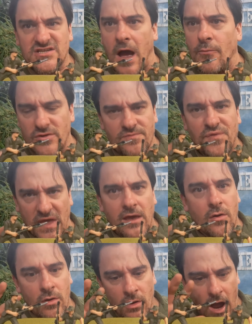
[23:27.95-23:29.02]
I
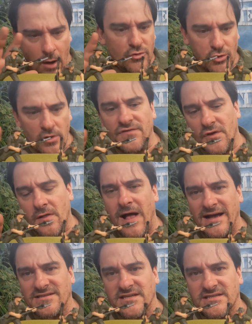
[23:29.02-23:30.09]
would look at the
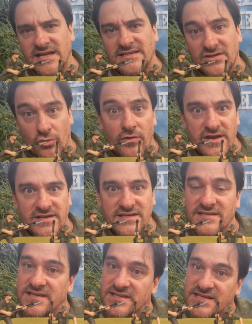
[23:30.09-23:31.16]
classic sets that already
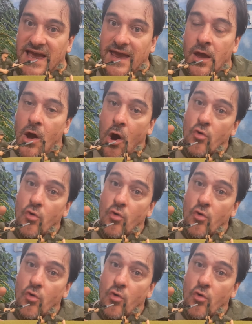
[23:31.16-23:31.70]
exist and say,